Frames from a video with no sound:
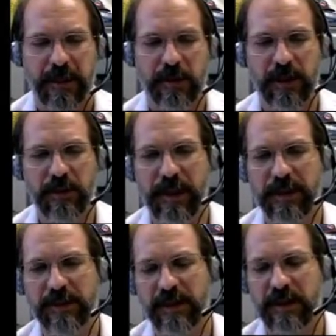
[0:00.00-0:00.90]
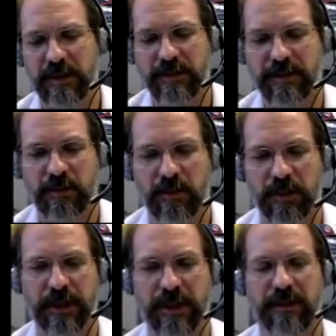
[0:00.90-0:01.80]
So this by itself
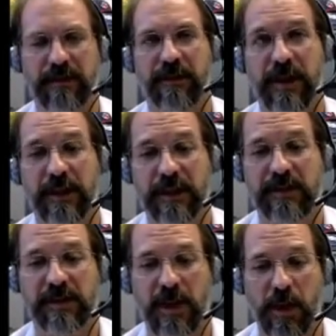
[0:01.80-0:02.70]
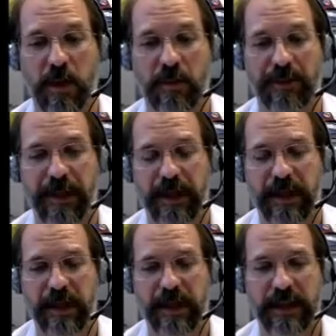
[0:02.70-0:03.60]
would be fairly slow.
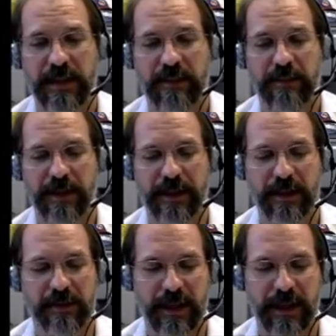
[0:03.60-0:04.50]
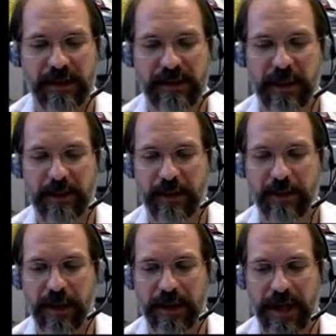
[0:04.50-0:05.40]
But there's an enzyme in the
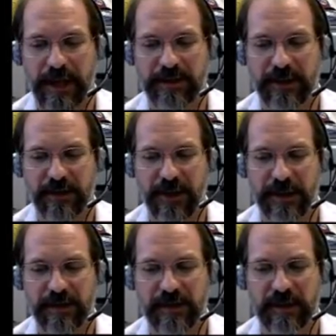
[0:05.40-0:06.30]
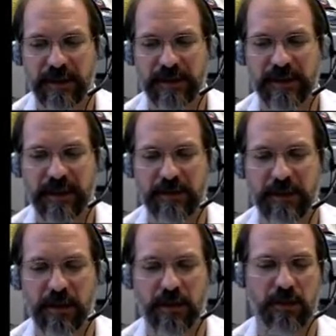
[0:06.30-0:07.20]
body. Actually, the fastest enzyme
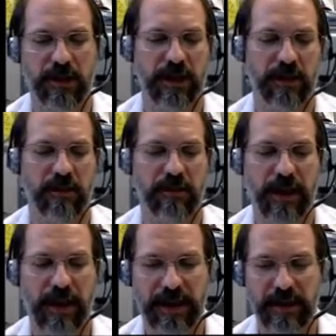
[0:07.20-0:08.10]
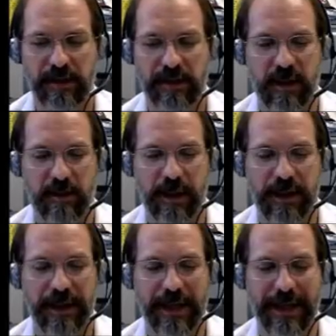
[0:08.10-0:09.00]
known in the human body is
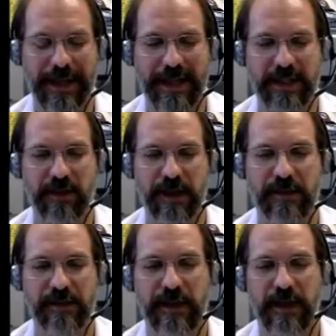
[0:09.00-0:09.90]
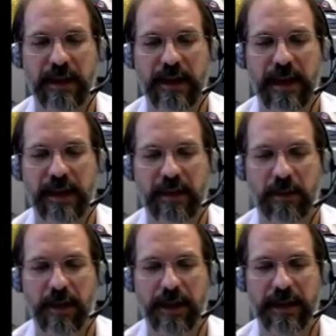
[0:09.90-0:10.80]
carbonic anhydrase. And
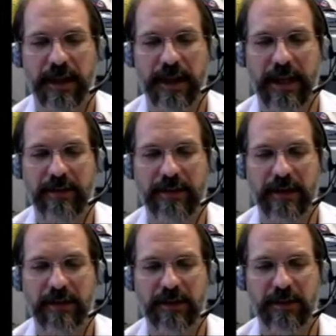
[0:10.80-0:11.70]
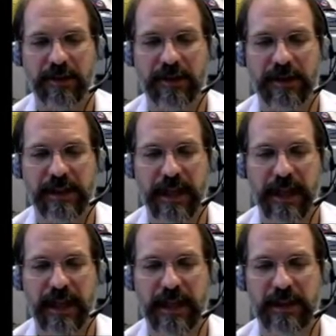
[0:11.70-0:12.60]
carbonic anhydrase, and I'll just put
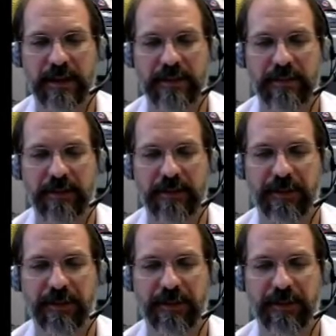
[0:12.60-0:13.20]
Ca here,